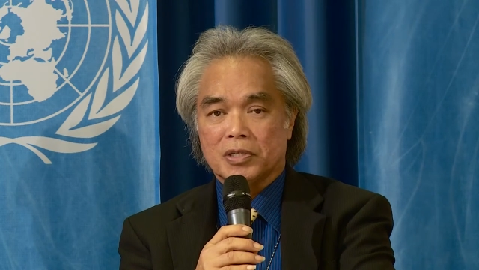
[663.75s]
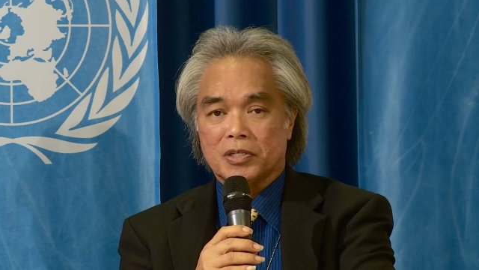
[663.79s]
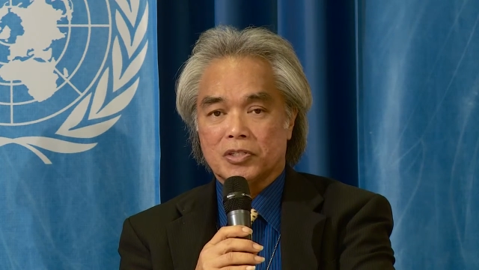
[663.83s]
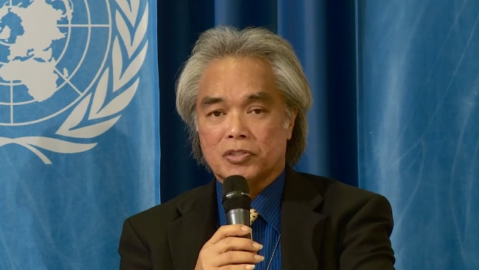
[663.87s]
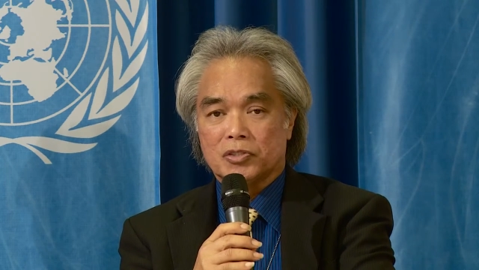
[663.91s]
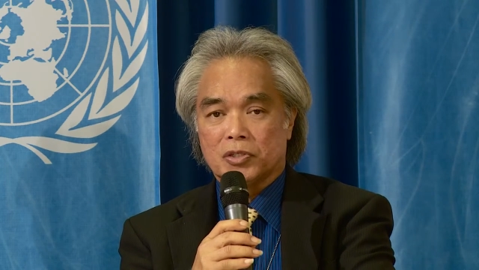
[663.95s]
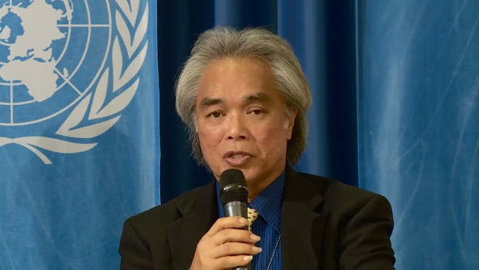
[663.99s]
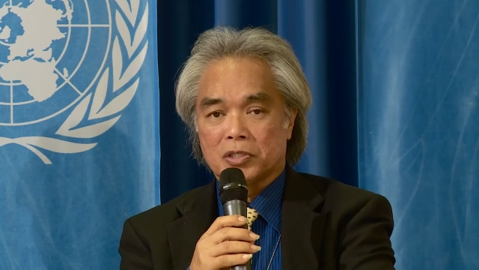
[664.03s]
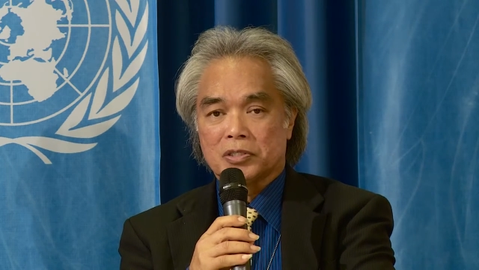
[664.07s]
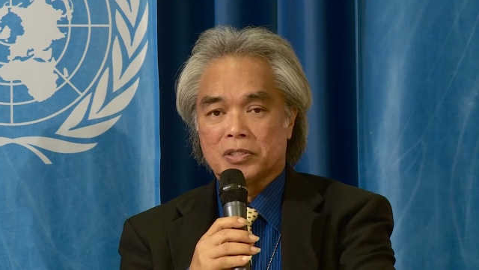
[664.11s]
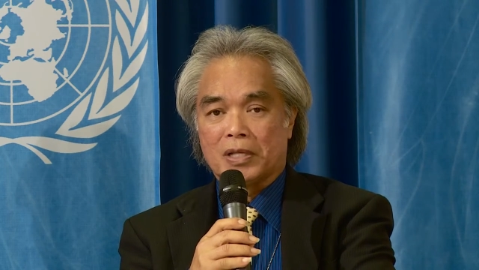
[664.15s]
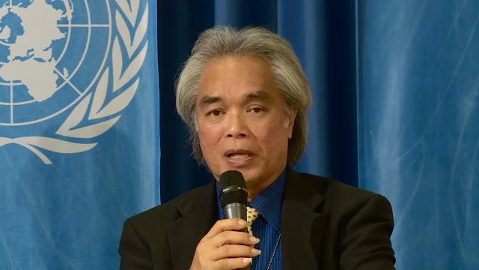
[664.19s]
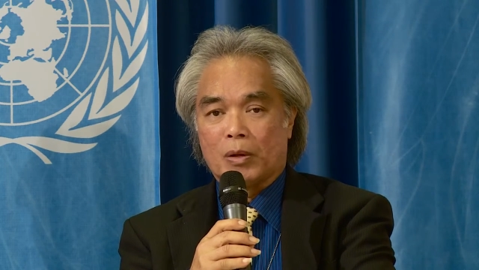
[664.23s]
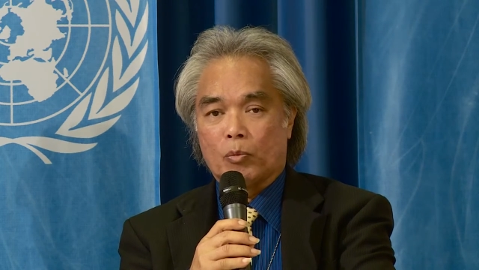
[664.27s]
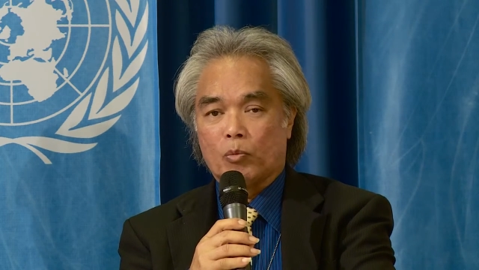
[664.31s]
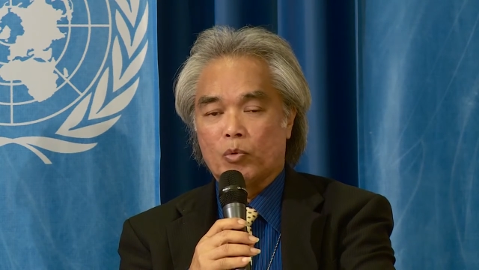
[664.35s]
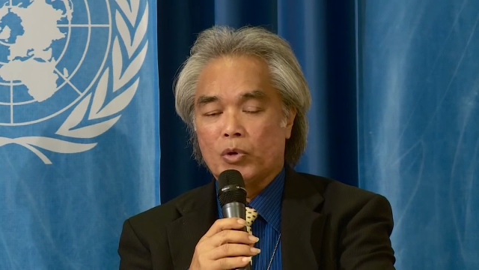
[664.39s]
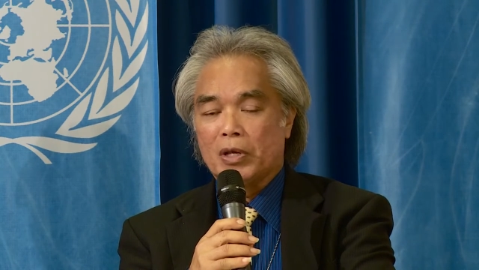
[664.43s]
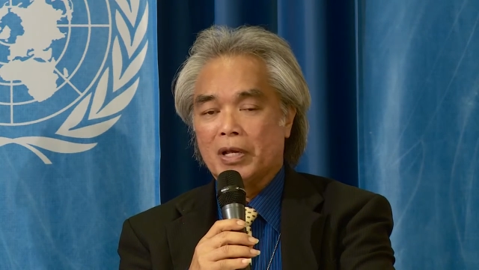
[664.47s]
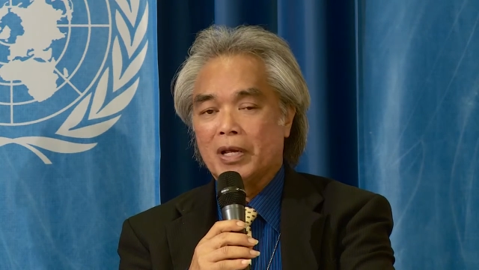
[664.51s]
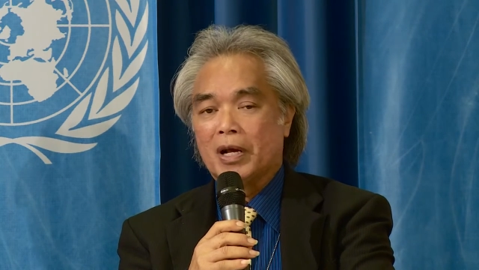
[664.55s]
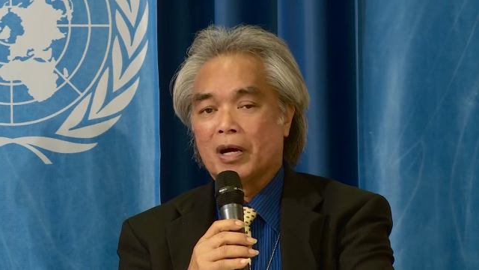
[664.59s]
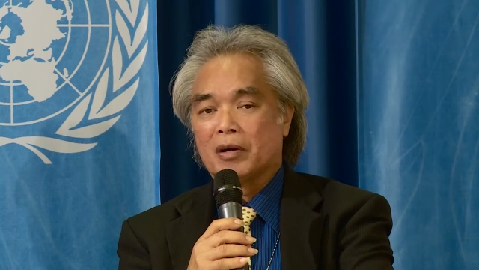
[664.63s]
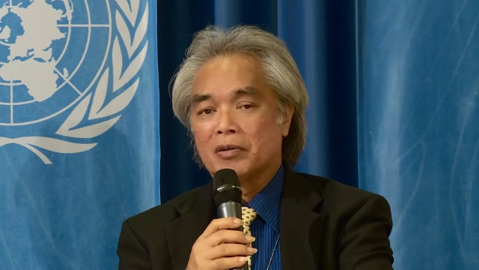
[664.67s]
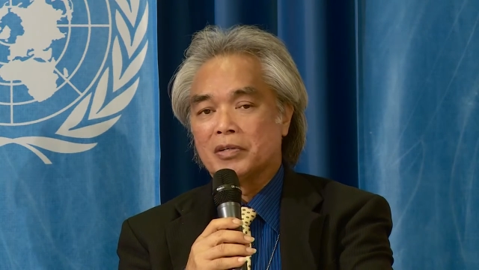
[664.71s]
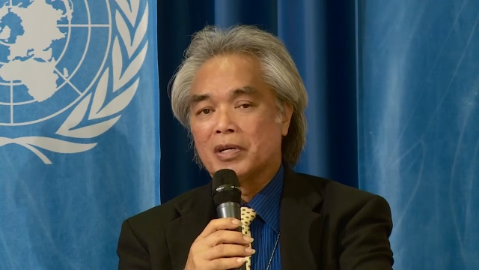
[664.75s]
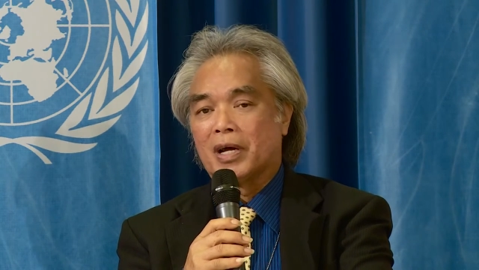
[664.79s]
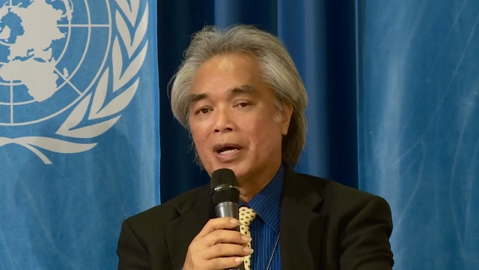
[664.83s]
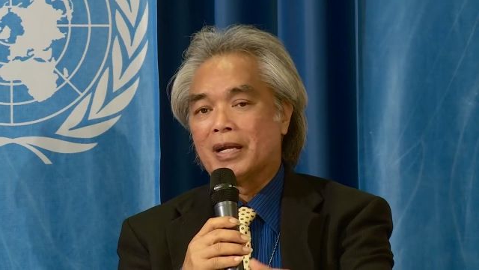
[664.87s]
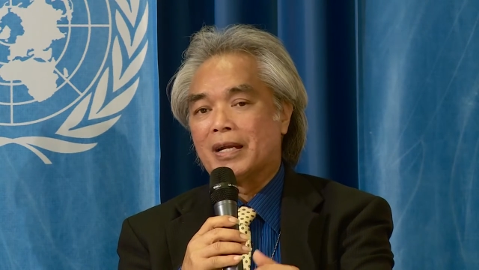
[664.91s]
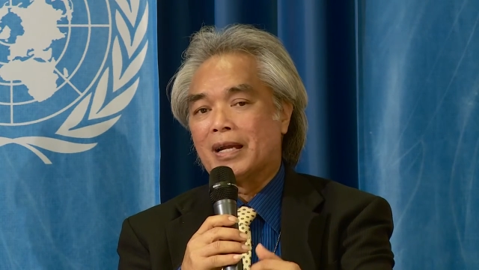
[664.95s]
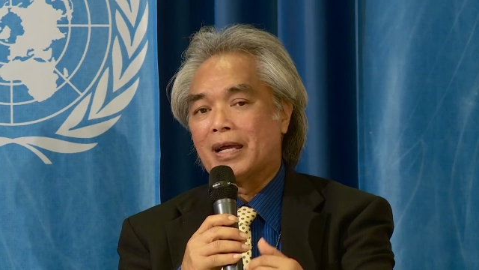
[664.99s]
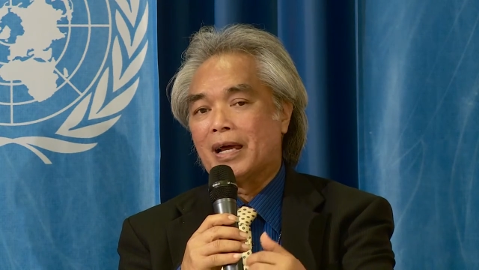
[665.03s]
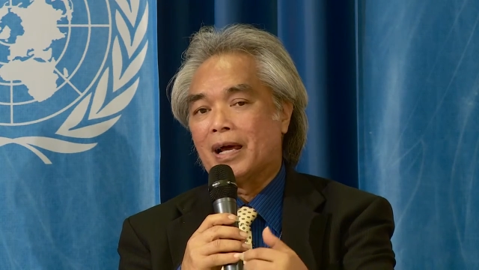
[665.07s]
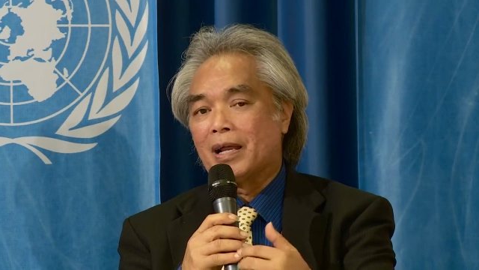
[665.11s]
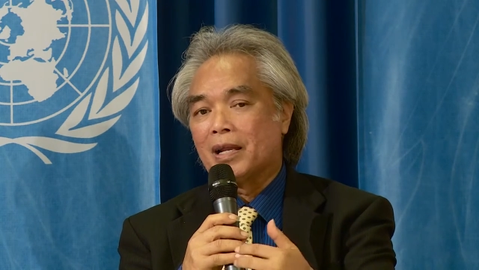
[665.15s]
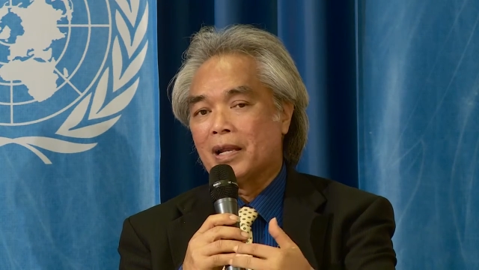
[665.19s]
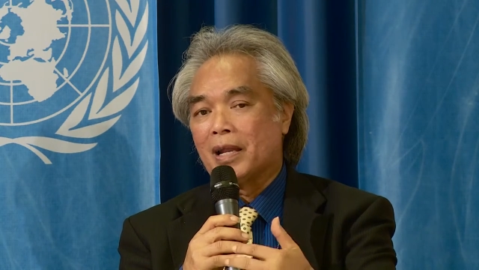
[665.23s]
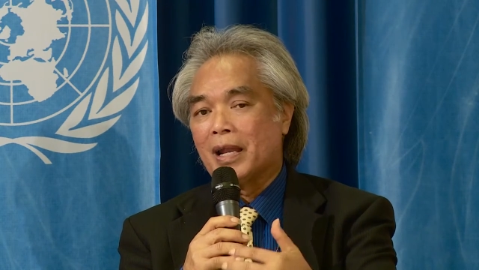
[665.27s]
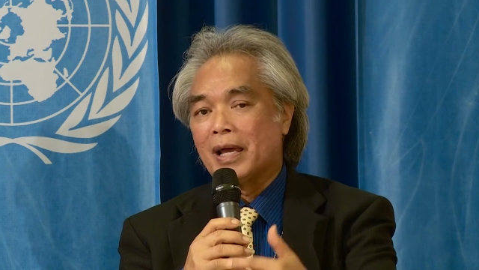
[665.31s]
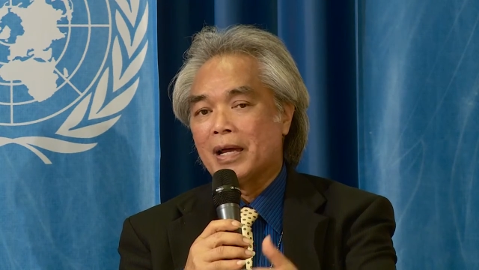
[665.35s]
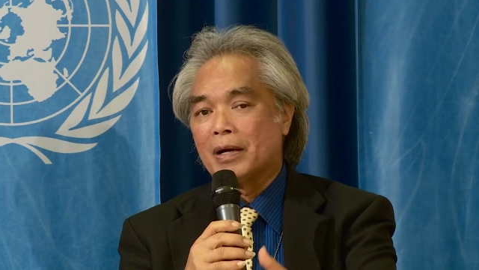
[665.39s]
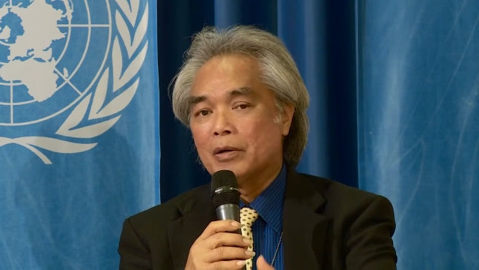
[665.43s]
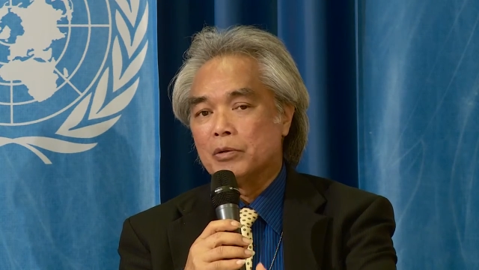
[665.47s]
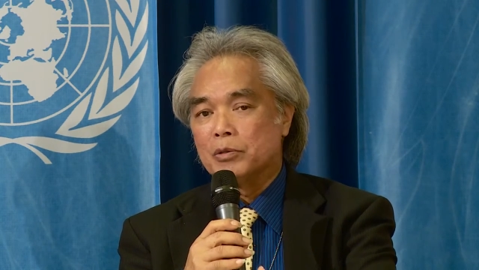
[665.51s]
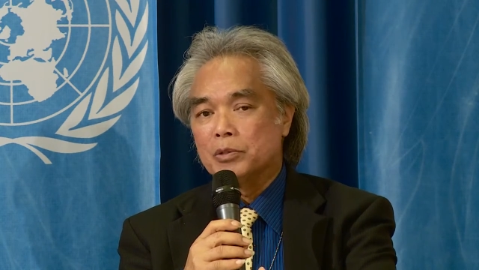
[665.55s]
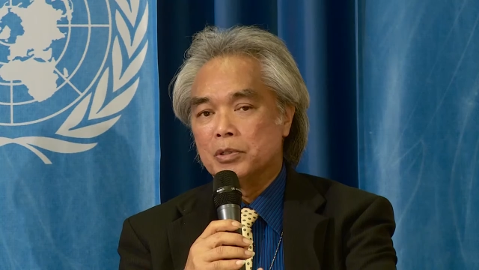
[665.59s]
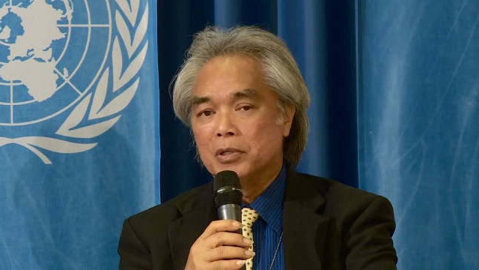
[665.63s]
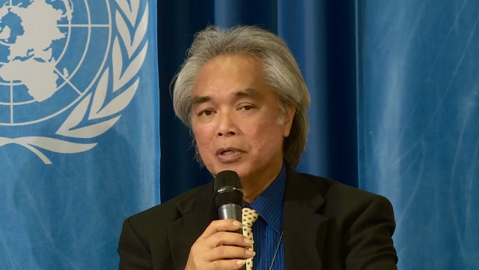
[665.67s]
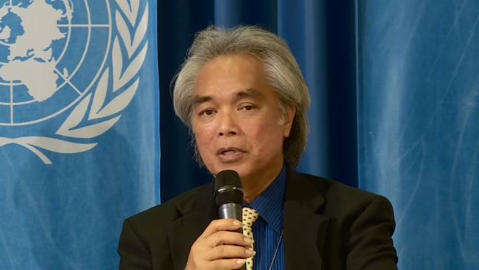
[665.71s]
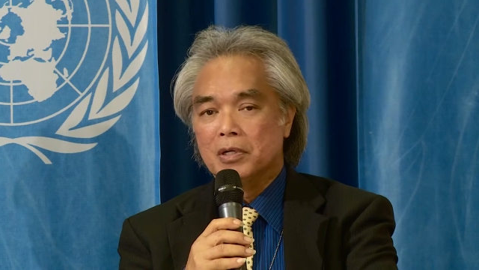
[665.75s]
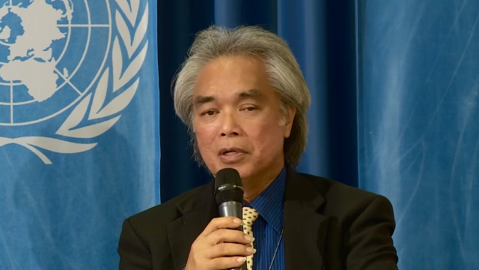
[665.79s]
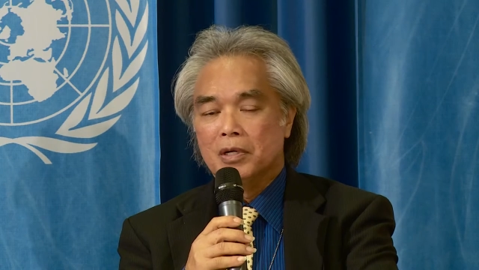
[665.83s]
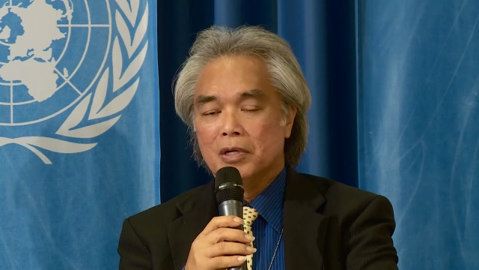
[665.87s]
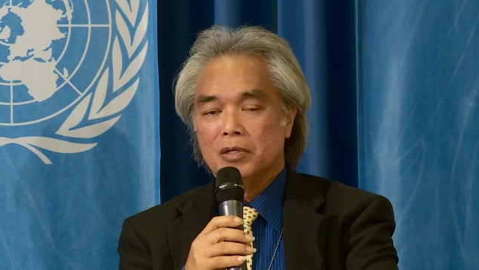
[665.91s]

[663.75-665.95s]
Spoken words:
It's just that we are not allowed